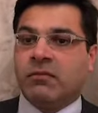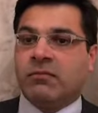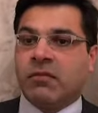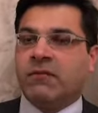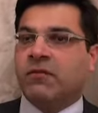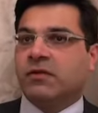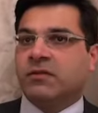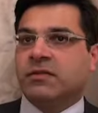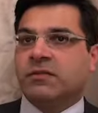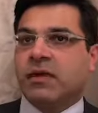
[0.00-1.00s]
my
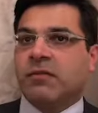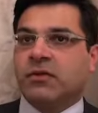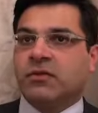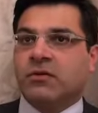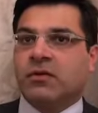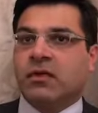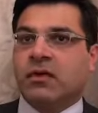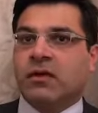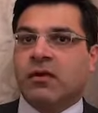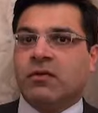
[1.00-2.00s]
focus is pretty much on
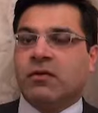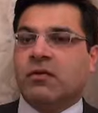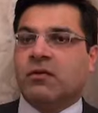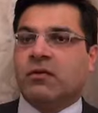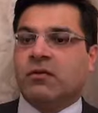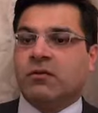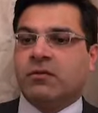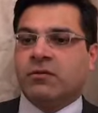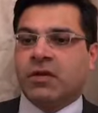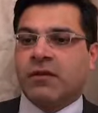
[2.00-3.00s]

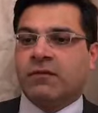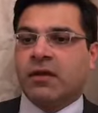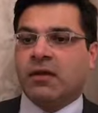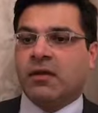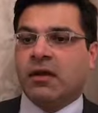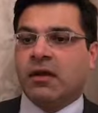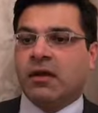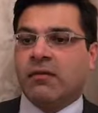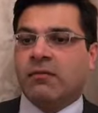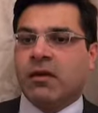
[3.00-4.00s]
driving
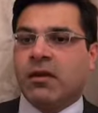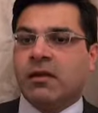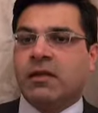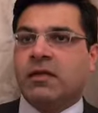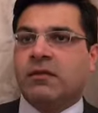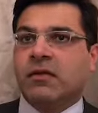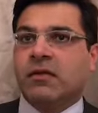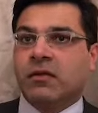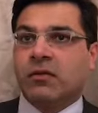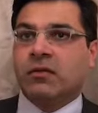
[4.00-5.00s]
and leading
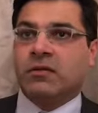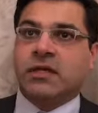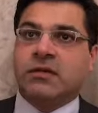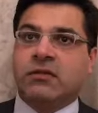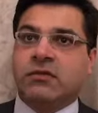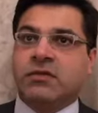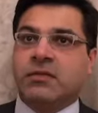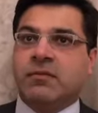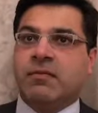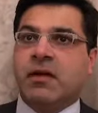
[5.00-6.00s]
the local technology
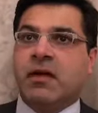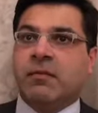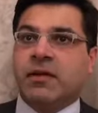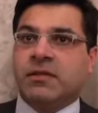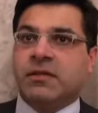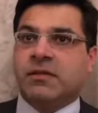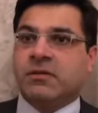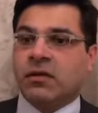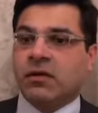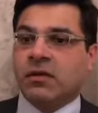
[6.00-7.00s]
team based here in
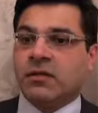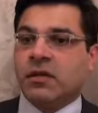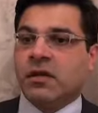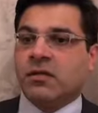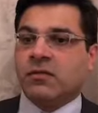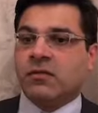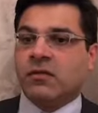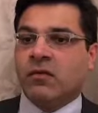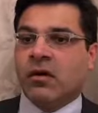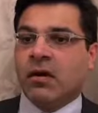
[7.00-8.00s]
Scotland. So